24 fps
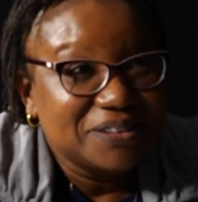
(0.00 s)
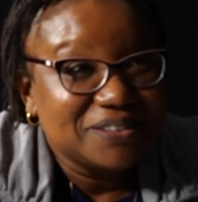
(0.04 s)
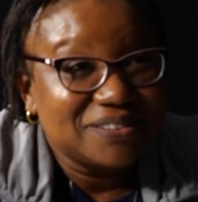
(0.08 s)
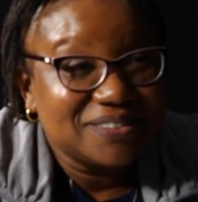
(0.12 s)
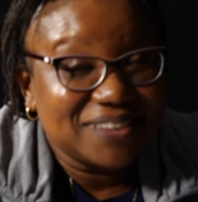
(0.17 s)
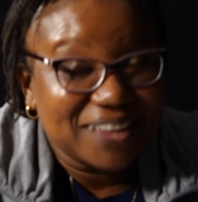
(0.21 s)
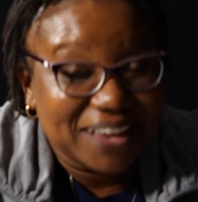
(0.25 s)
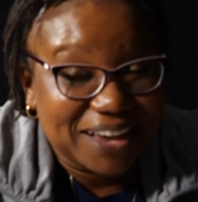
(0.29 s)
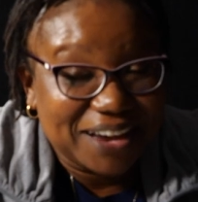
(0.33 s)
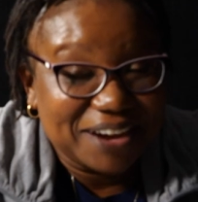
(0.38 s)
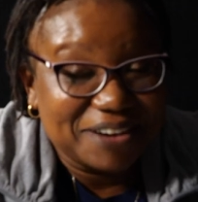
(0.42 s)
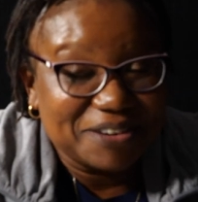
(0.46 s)

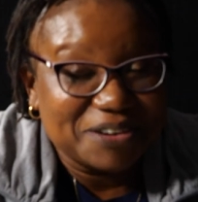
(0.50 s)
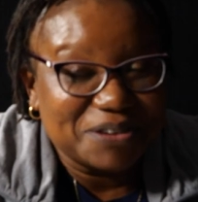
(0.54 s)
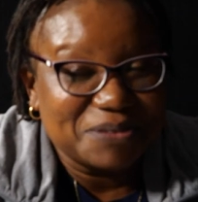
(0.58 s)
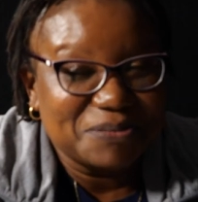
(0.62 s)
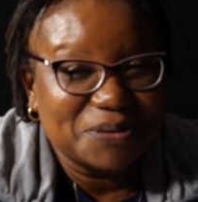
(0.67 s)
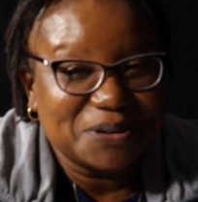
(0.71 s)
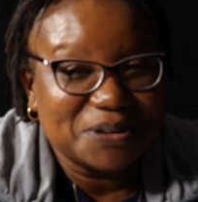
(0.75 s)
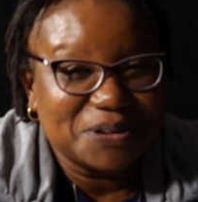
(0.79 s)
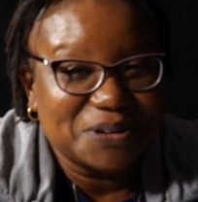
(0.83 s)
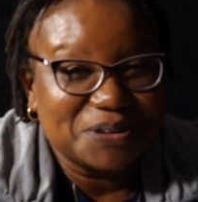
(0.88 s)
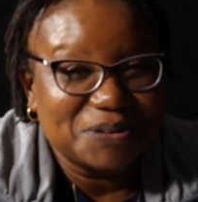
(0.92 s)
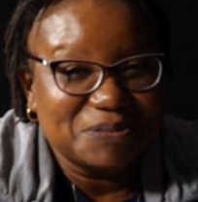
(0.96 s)

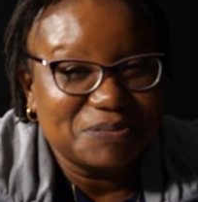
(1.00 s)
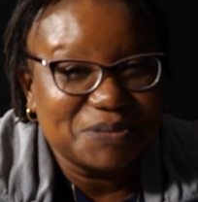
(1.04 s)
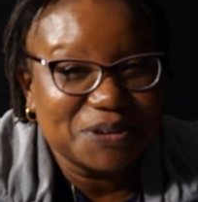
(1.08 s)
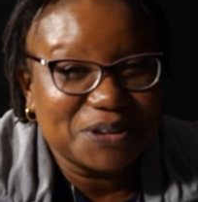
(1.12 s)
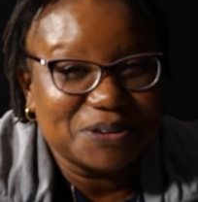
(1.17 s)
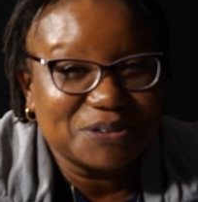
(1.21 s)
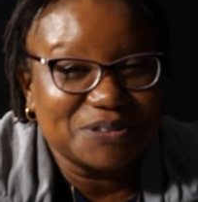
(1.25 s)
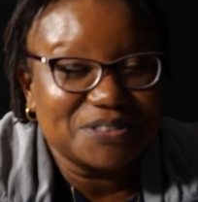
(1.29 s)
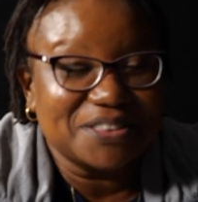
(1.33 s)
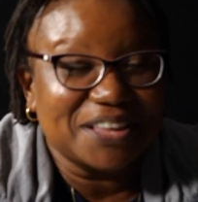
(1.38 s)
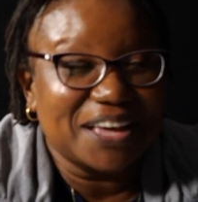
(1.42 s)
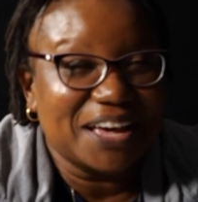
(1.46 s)
Terrible,
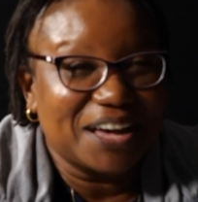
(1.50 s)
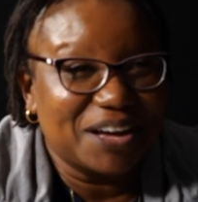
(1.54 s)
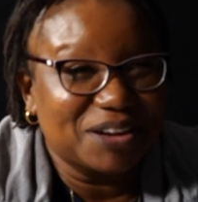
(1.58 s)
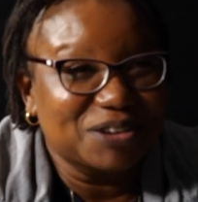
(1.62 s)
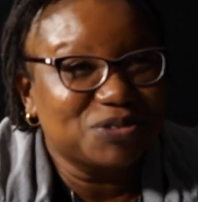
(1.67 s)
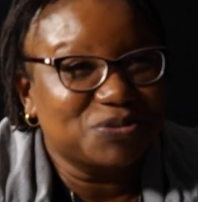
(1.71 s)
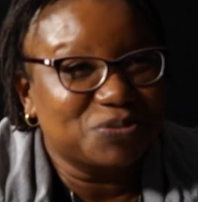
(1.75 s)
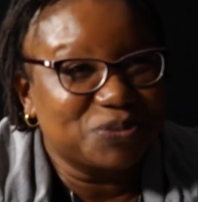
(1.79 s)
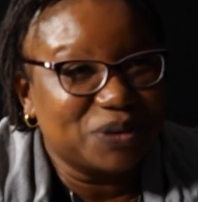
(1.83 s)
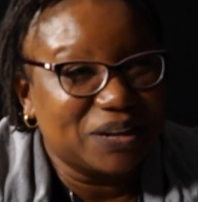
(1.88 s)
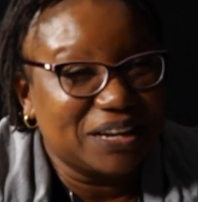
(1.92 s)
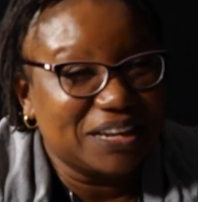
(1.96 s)
because the
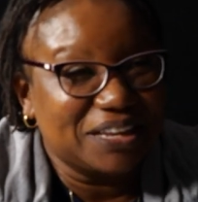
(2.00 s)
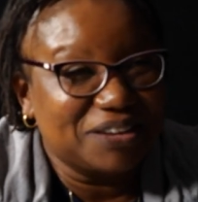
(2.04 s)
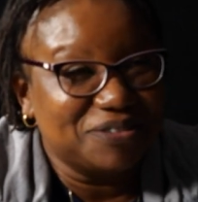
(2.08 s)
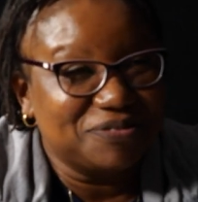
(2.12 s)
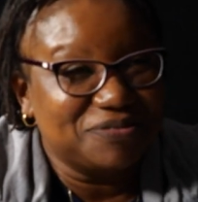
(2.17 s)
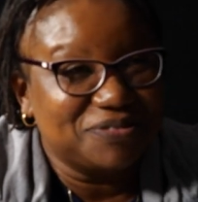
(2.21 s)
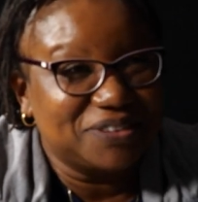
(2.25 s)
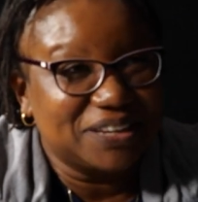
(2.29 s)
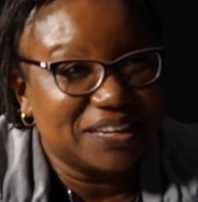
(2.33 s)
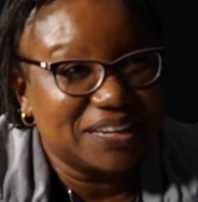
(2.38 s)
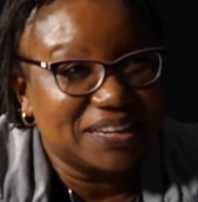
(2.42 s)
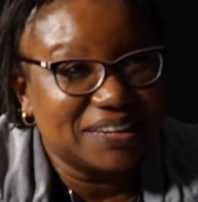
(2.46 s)
house we
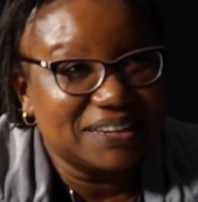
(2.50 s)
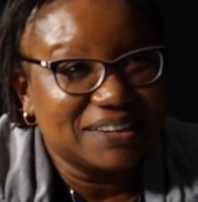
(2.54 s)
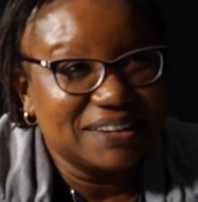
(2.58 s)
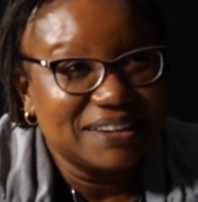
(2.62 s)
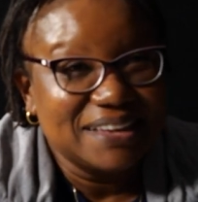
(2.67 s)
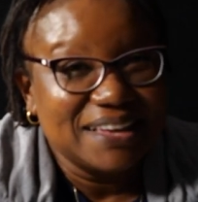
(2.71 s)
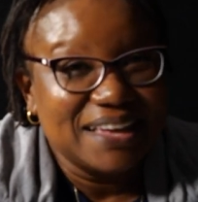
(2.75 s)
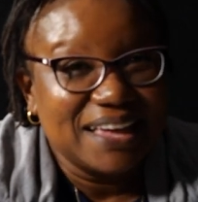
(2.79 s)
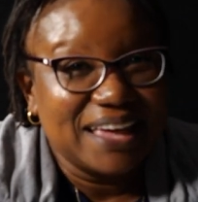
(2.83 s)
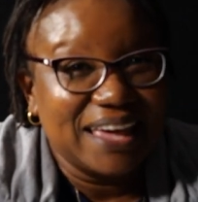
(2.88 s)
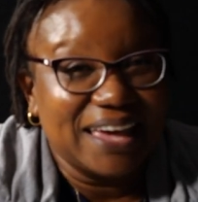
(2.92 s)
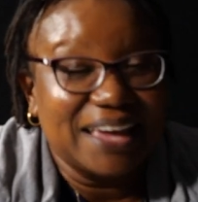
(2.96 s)
lived in
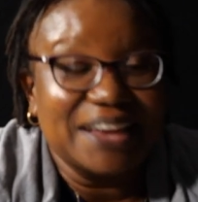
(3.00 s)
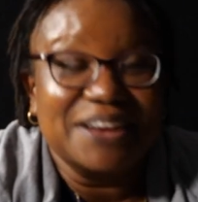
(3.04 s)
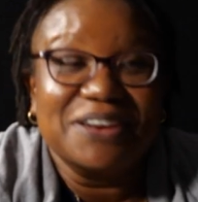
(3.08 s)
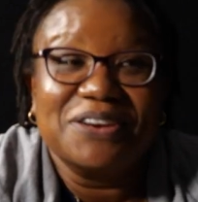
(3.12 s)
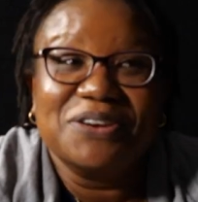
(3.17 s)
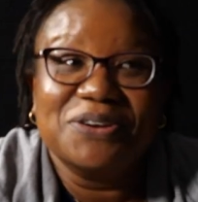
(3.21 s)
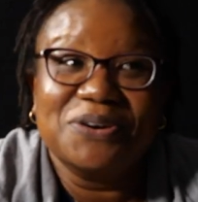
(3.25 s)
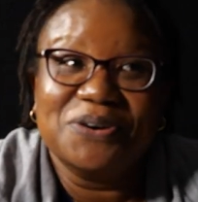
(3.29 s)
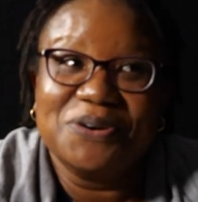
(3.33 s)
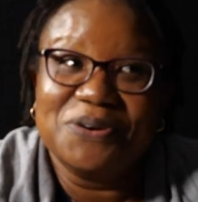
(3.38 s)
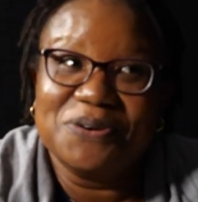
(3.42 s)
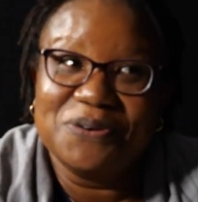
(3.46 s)
had
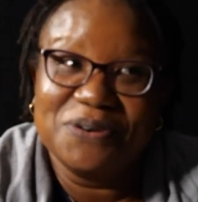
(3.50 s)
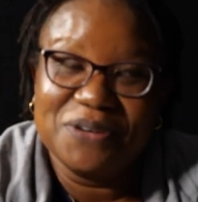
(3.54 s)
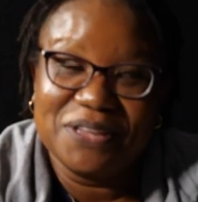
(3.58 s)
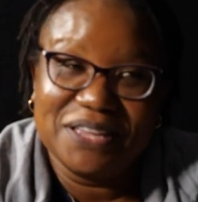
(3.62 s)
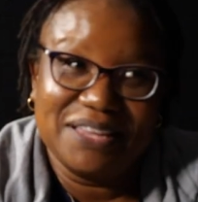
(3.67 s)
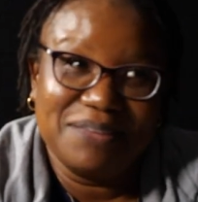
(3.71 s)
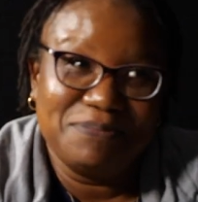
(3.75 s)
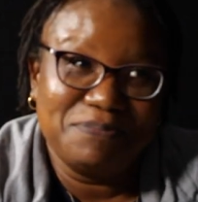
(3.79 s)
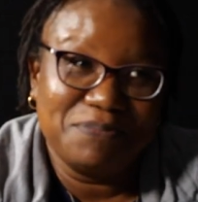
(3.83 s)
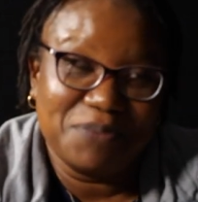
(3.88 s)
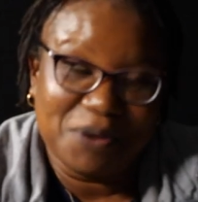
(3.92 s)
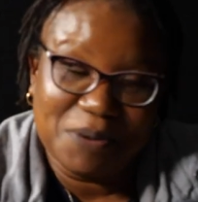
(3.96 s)
no
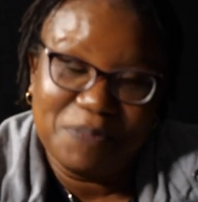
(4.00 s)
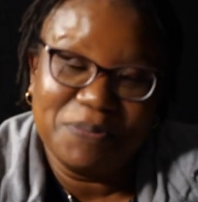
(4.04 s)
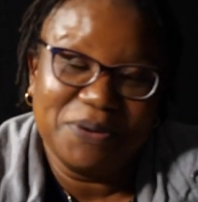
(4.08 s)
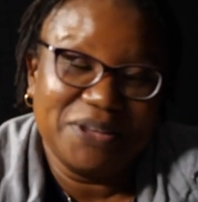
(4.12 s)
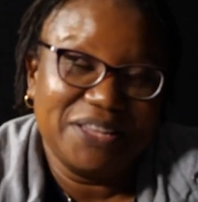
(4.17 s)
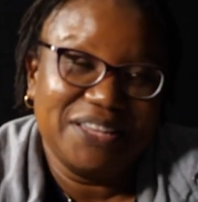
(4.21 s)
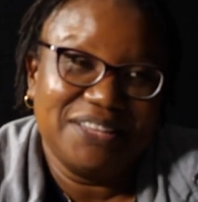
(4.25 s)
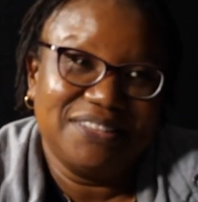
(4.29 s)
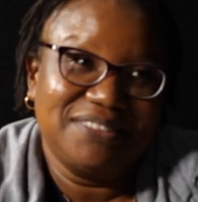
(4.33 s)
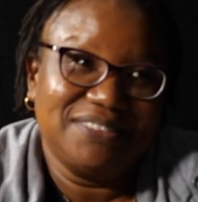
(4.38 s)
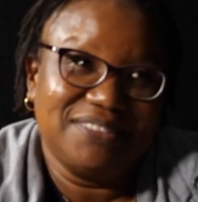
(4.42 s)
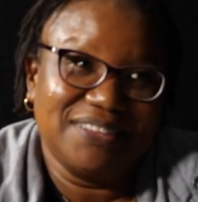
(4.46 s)
proper
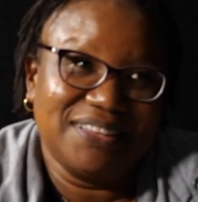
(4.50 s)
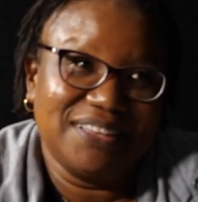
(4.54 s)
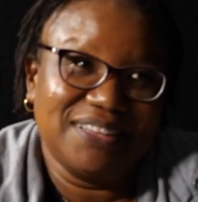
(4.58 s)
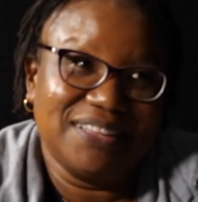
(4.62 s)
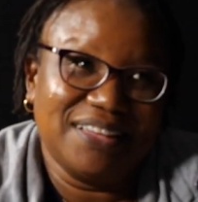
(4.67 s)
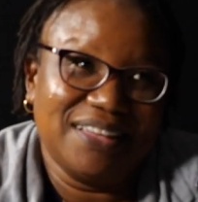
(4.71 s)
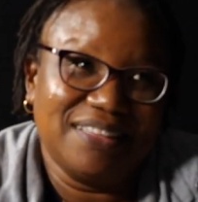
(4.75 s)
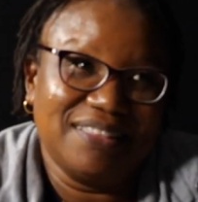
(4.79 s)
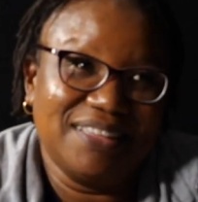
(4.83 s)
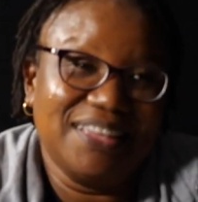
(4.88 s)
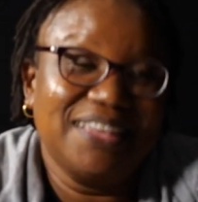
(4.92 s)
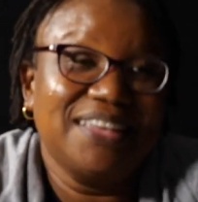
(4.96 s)
heating.
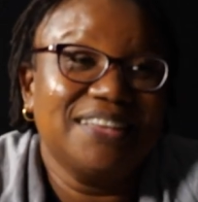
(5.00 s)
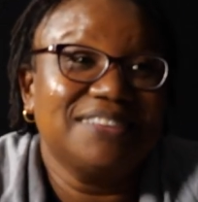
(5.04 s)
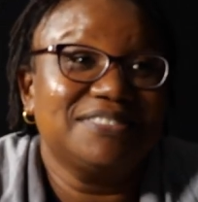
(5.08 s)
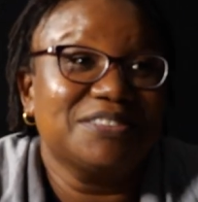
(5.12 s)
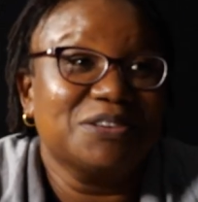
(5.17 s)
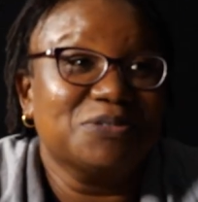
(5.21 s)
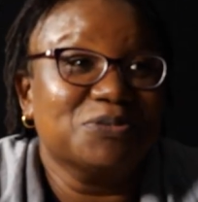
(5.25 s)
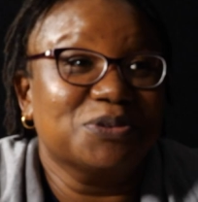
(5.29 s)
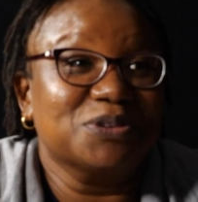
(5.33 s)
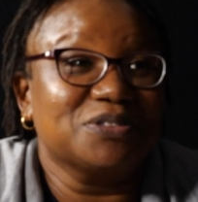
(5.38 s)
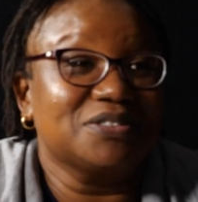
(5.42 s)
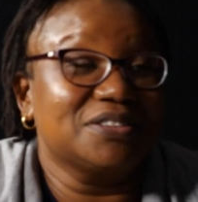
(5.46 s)
The
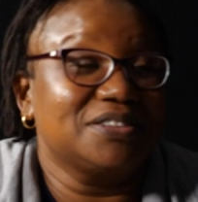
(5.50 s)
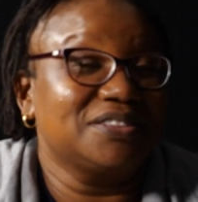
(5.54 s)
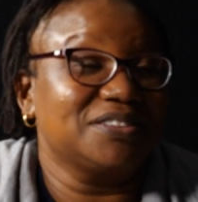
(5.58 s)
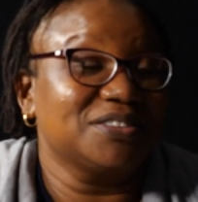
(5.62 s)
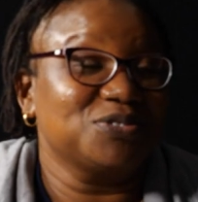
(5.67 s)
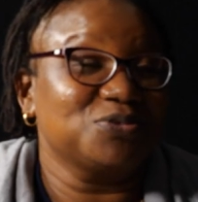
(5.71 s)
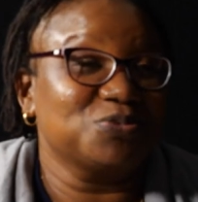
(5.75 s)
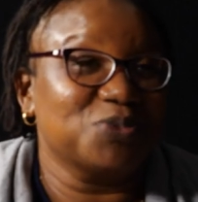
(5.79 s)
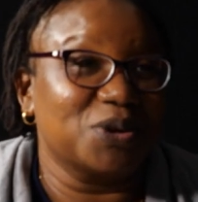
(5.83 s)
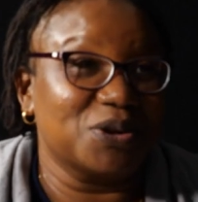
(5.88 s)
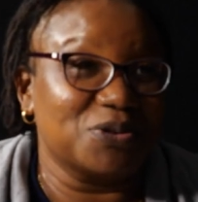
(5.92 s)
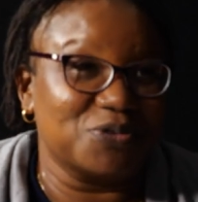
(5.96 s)
heating was in
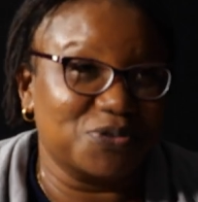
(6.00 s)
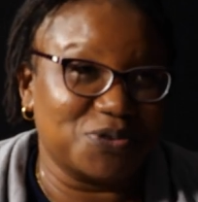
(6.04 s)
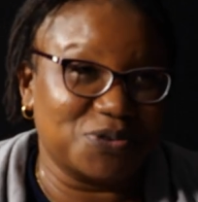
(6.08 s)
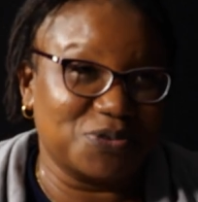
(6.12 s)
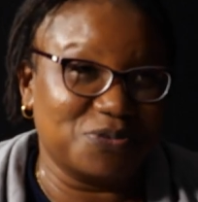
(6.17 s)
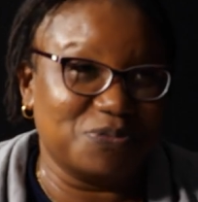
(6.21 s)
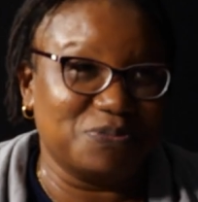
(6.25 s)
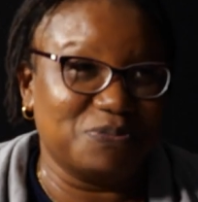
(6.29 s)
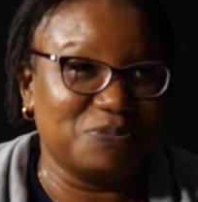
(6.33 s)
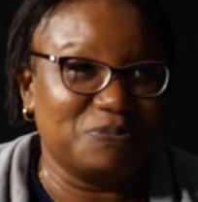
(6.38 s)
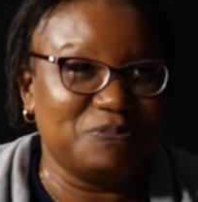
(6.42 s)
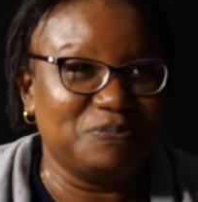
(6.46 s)
just one
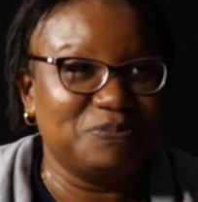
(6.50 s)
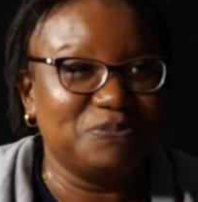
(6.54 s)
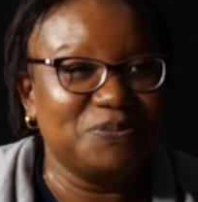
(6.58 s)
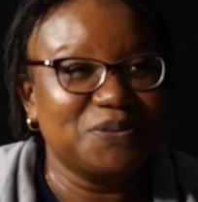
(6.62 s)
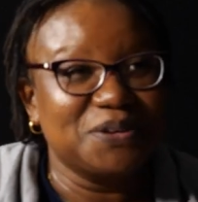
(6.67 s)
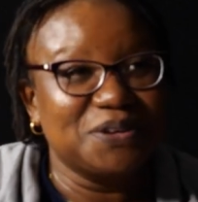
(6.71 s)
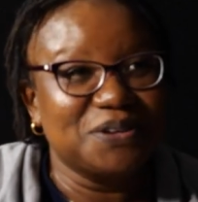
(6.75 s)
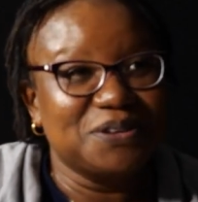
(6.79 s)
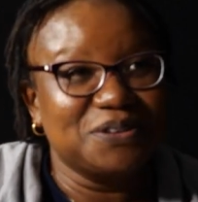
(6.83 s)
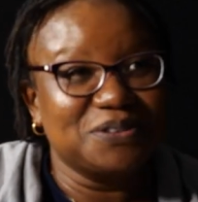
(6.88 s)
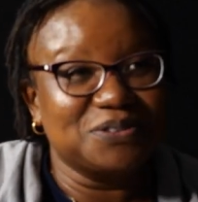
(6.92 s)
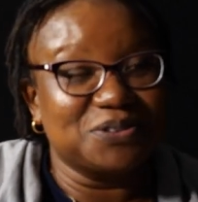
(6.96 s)
room.
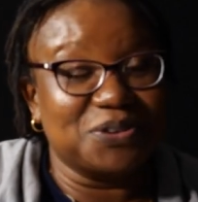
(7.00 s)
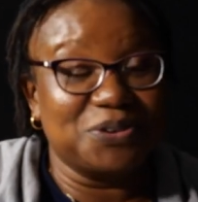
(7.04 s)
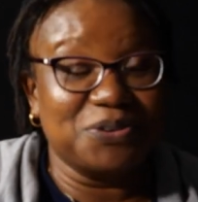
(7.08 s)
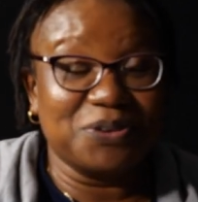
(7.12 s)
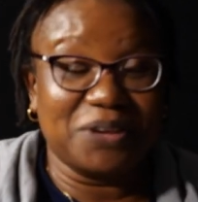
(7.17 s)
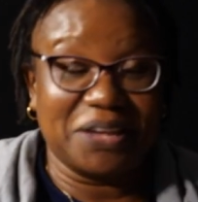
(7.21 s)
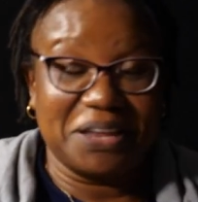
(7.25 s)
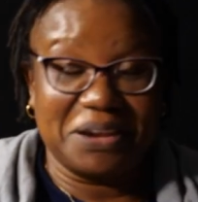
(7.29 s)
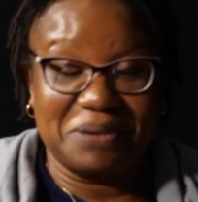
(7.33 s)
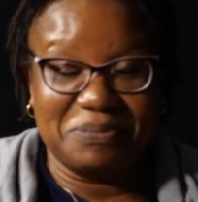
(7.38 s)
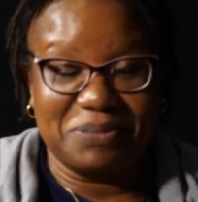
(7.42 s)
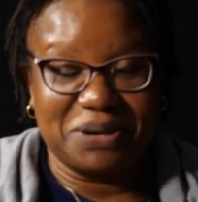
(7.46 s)
So you can